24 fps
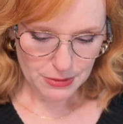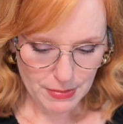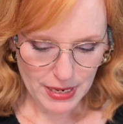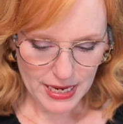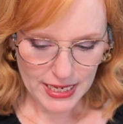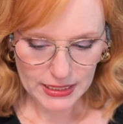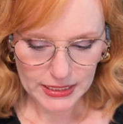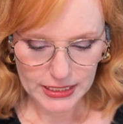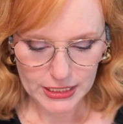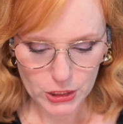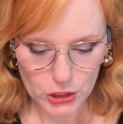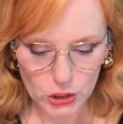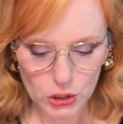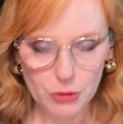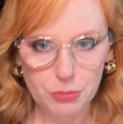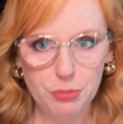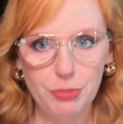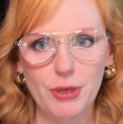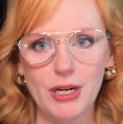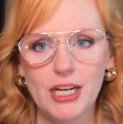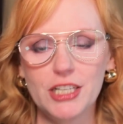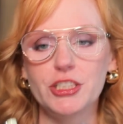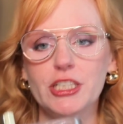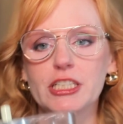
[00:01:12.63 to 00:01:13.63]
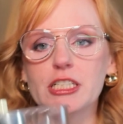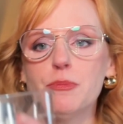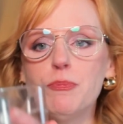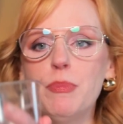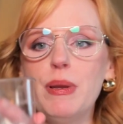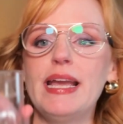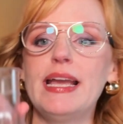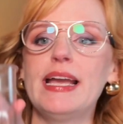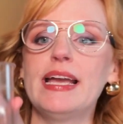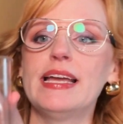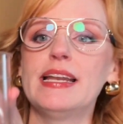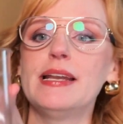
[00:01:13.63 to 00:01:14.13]
my little project
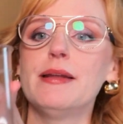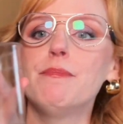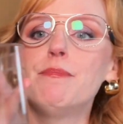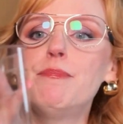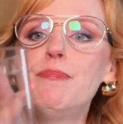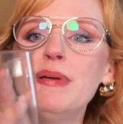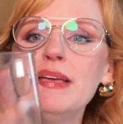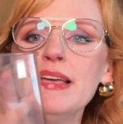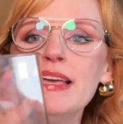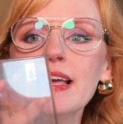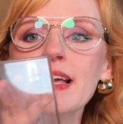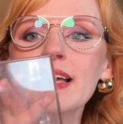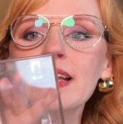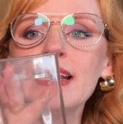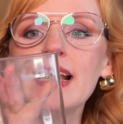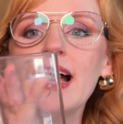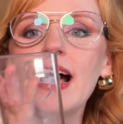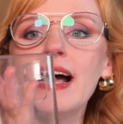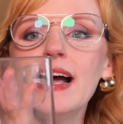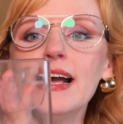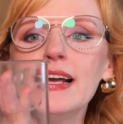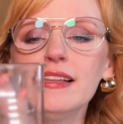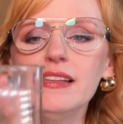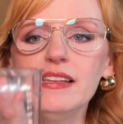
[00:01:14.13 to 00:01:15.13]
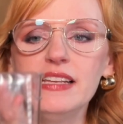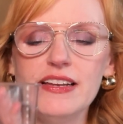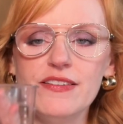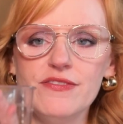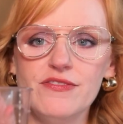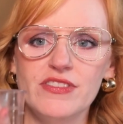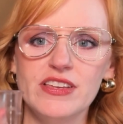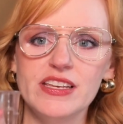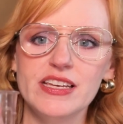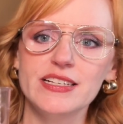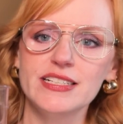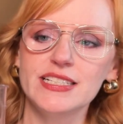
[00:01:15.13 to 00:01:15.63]
pan bin. I
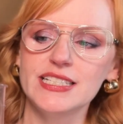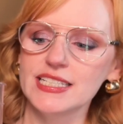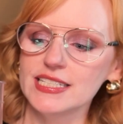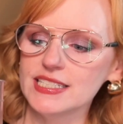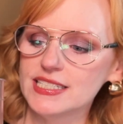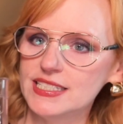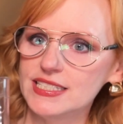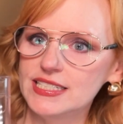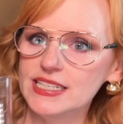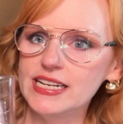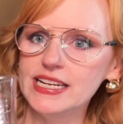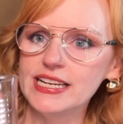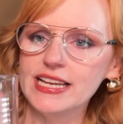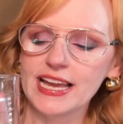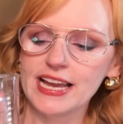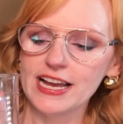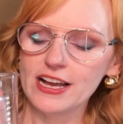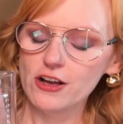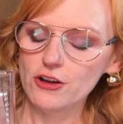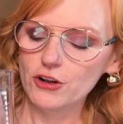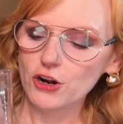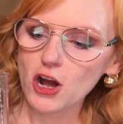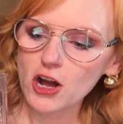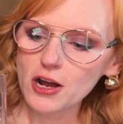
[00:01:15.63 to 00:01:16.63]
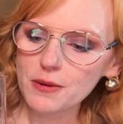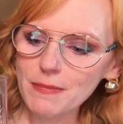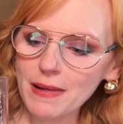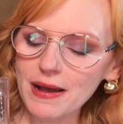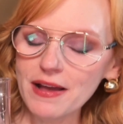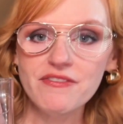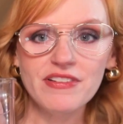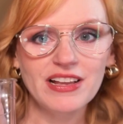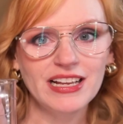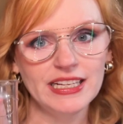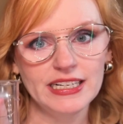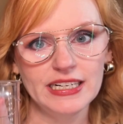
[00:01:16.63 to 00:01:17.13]
leave this sitting out on
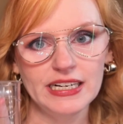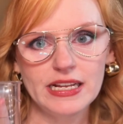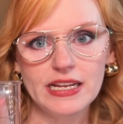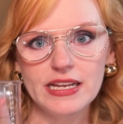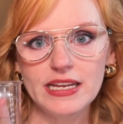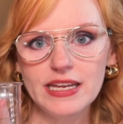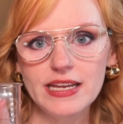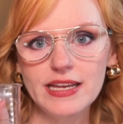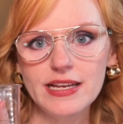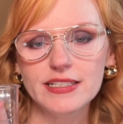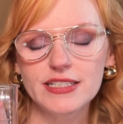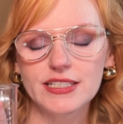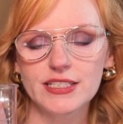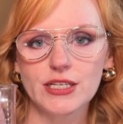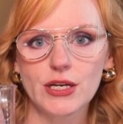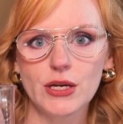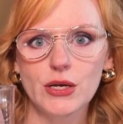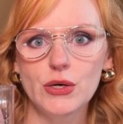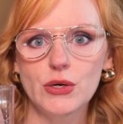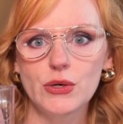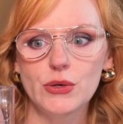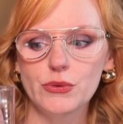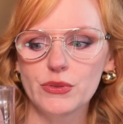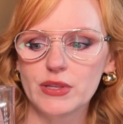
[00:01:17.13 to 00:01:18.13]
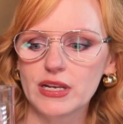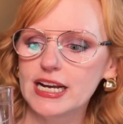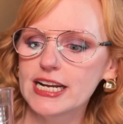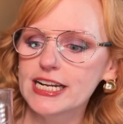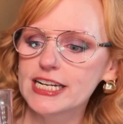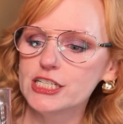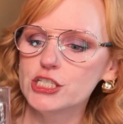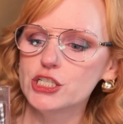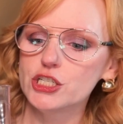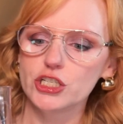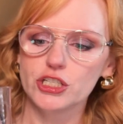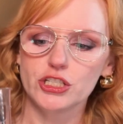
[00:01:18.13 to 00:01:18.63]
my vanity so that I
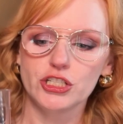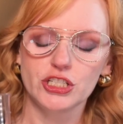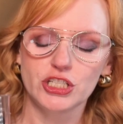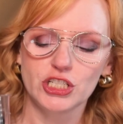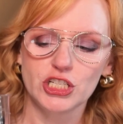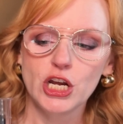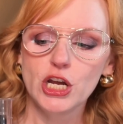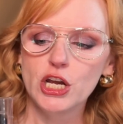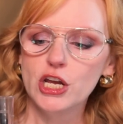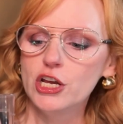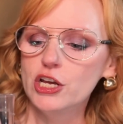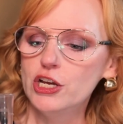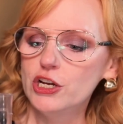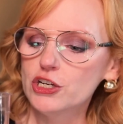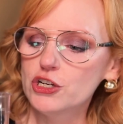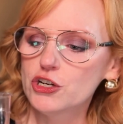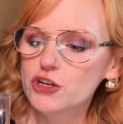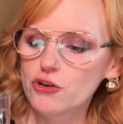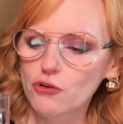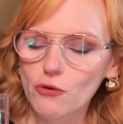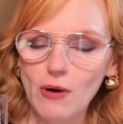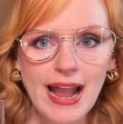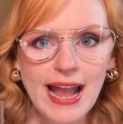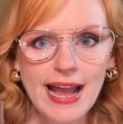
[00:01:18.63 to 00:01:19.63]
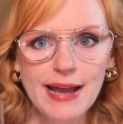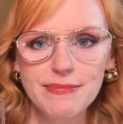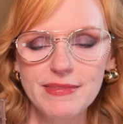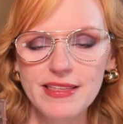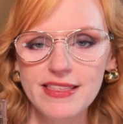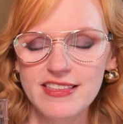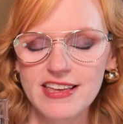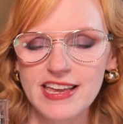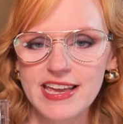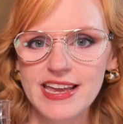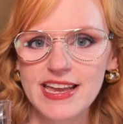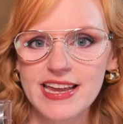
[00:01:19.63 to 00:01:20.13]
can just grab the
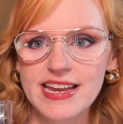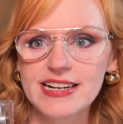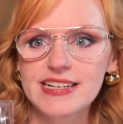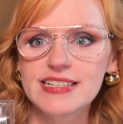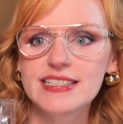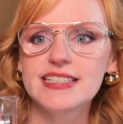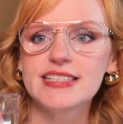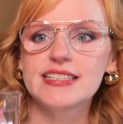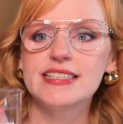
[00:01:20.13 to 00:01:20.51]
things